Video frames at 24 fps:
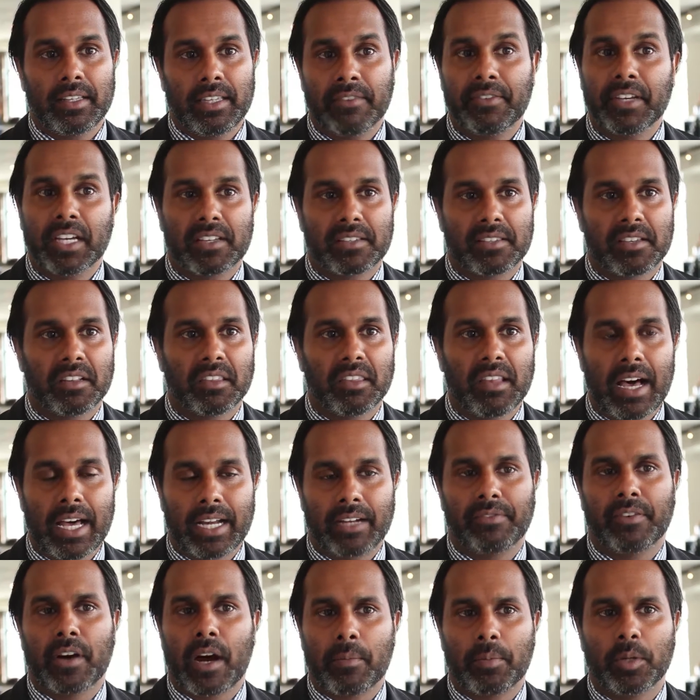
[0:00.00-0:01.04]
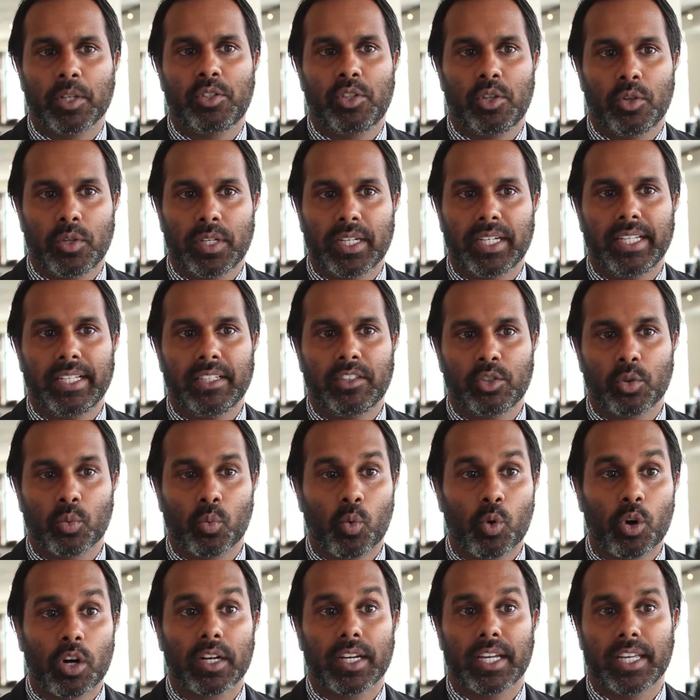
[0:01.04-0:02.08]
giving us a lot of opportunity to
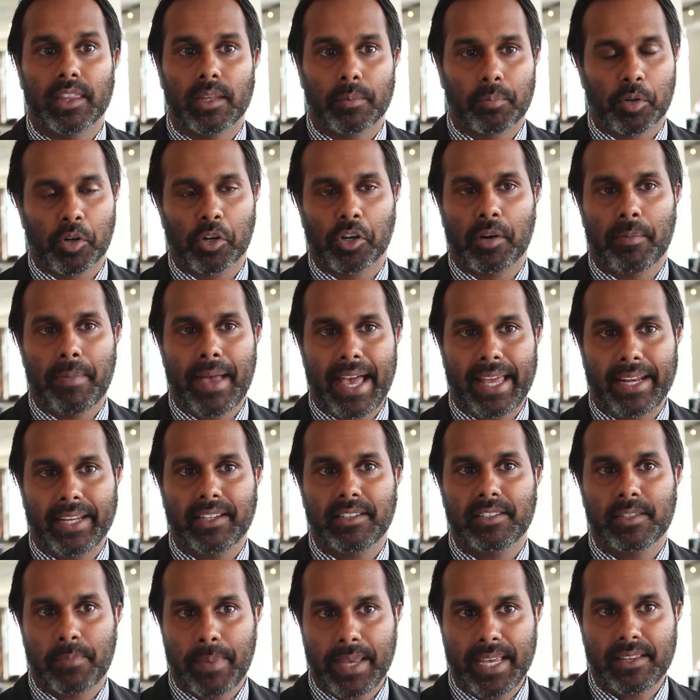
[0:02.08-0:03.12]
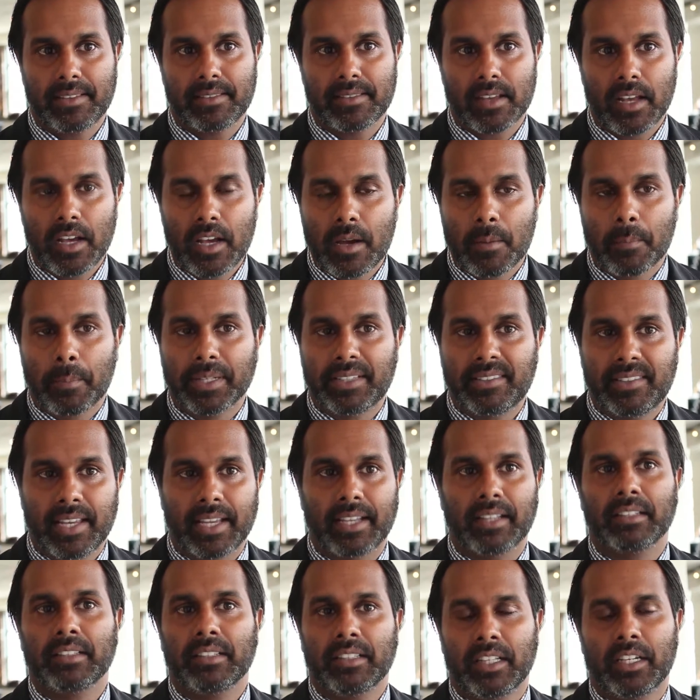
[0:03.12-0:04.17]
work in the programmatic space,
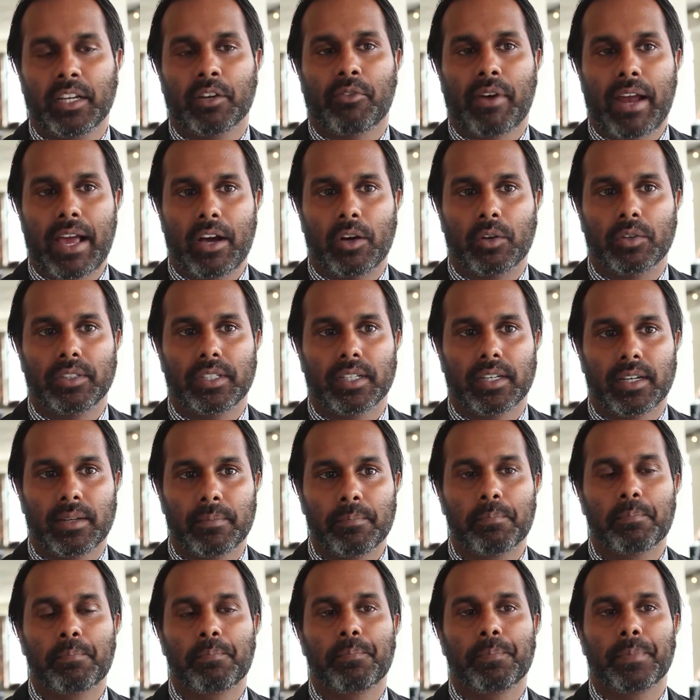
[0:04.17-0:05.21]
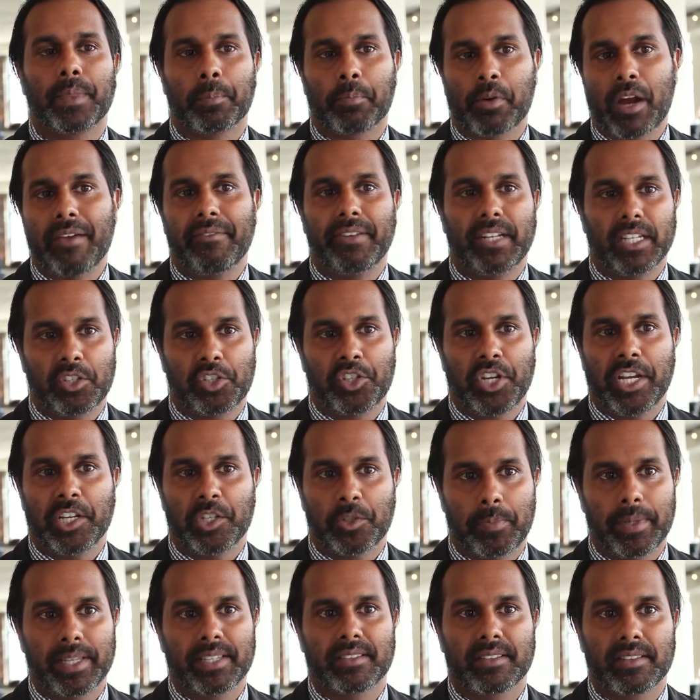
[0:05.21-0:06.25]
particularly around um, the private
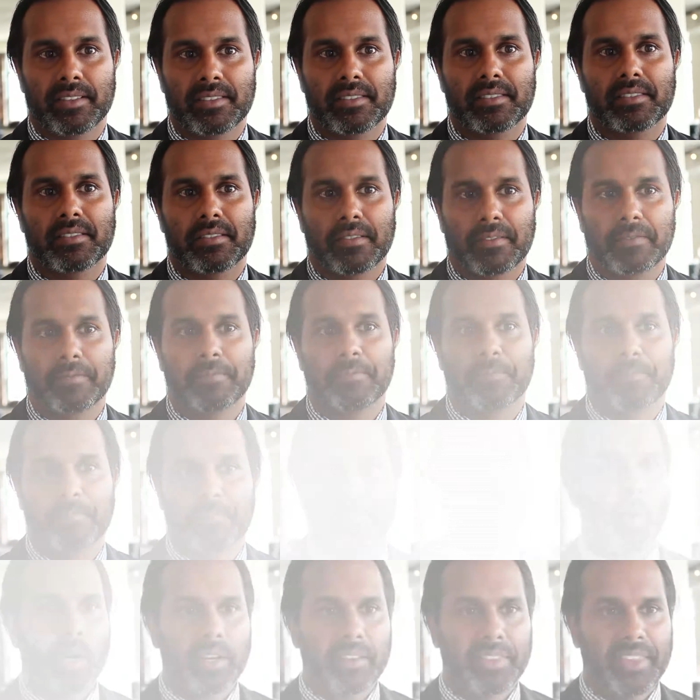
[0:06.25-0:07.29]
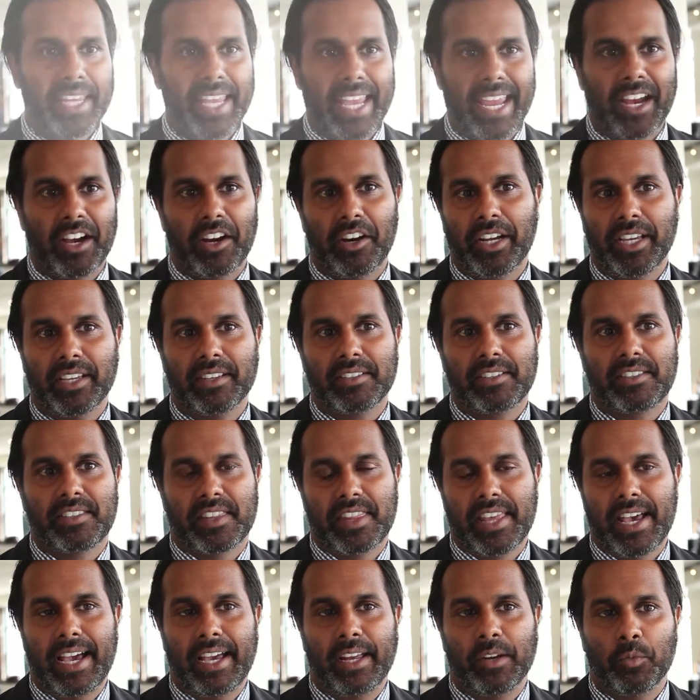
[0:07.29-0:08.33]
exchange business. One of the areas
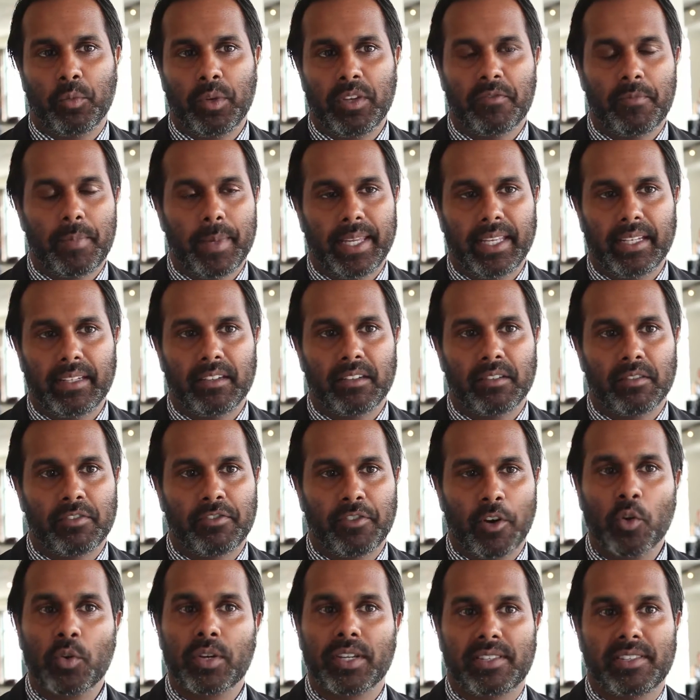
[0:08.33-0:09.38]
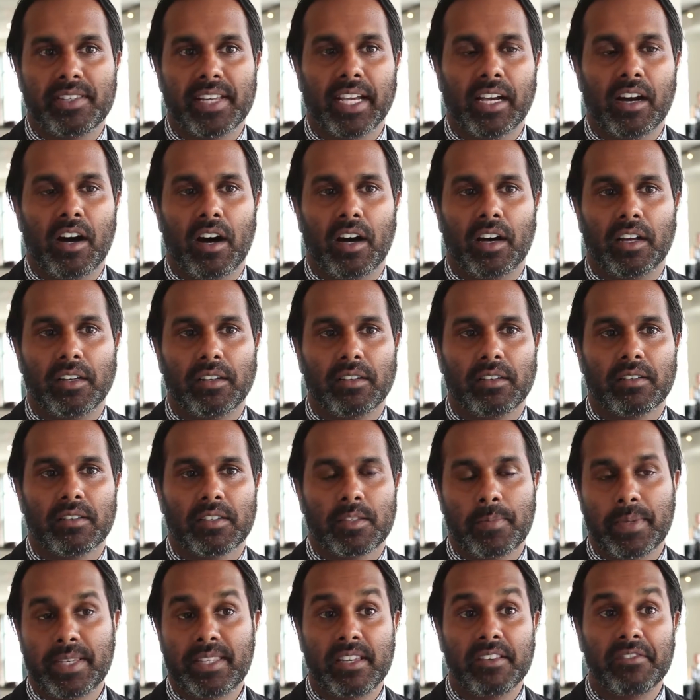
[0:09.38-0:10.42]
that we've been focusing on
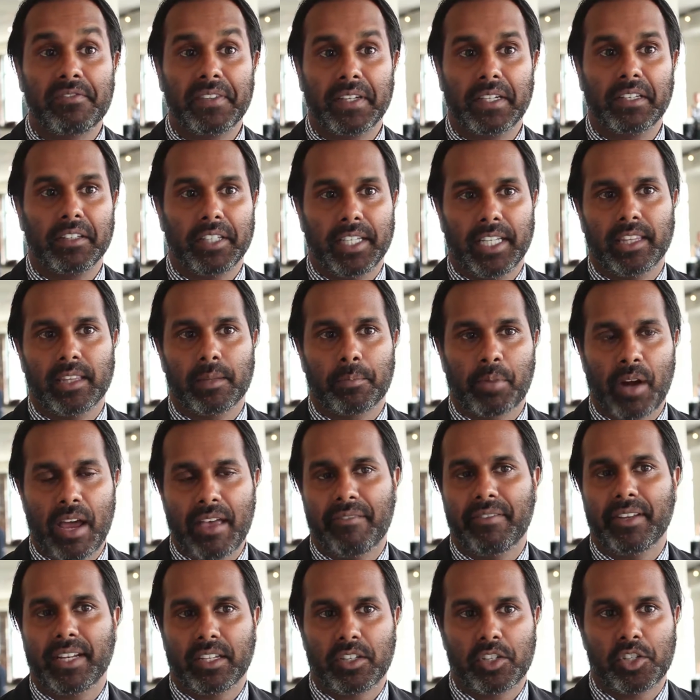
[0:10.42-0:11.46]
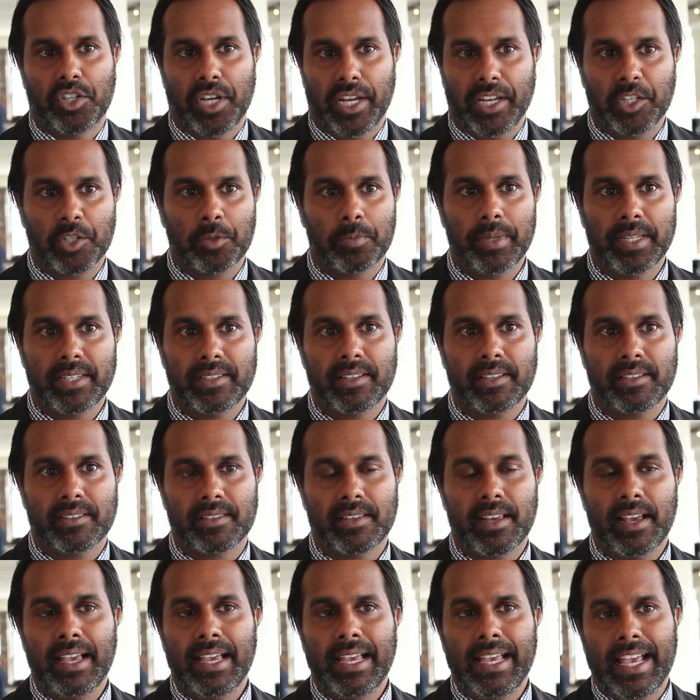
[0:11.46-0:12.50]
specifically in the private exchange
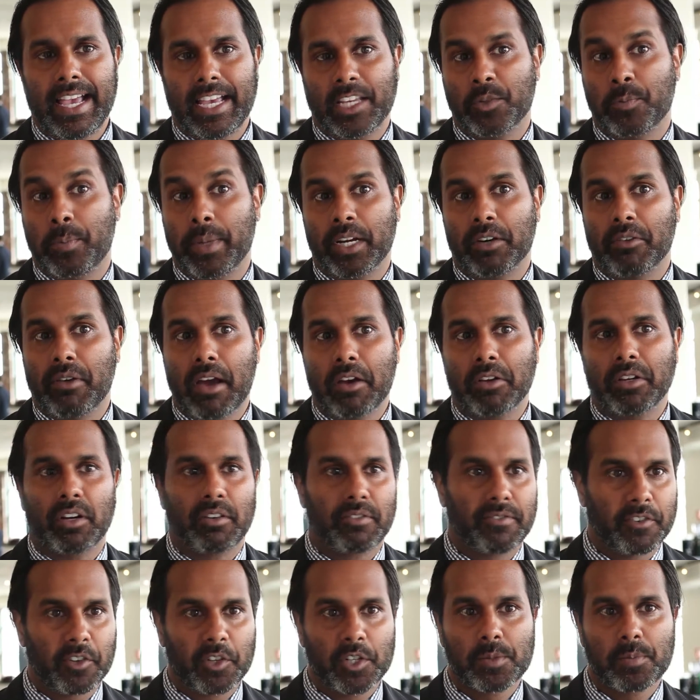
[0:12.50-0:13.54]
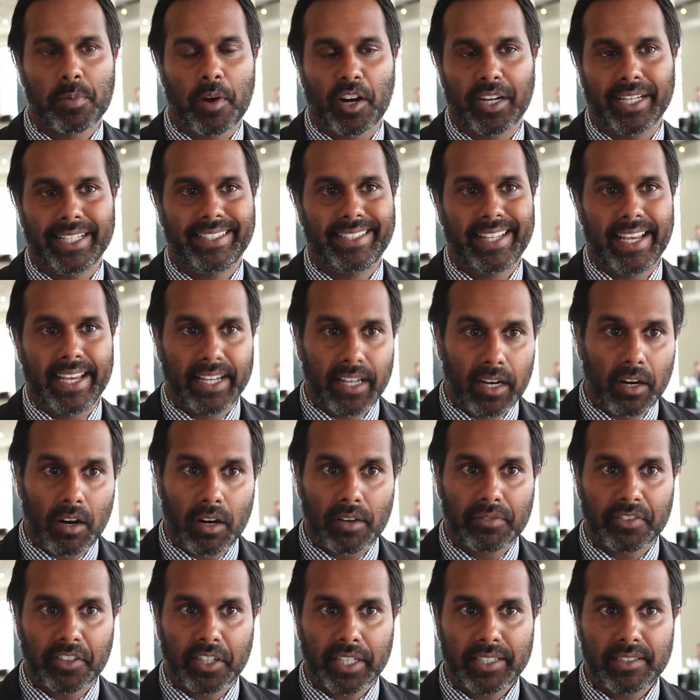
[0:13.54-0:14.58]
business has been around our first party data
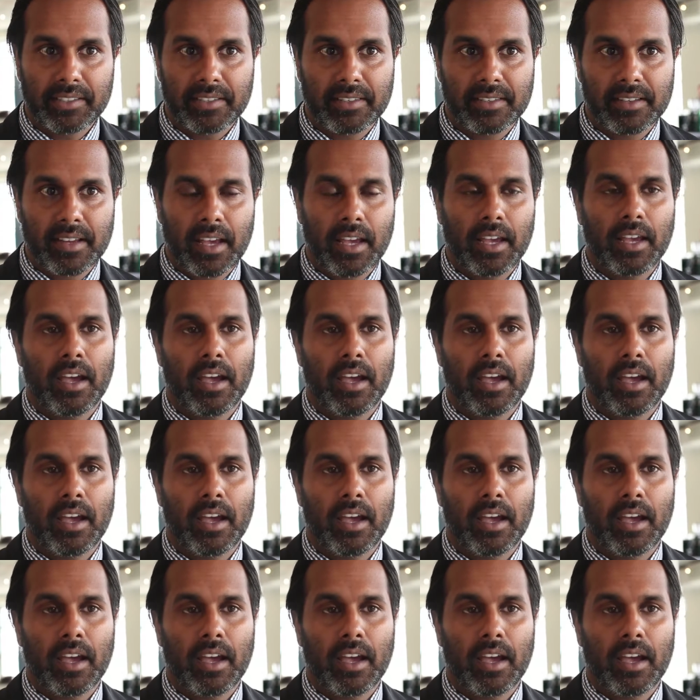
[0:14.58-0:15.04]
offerings.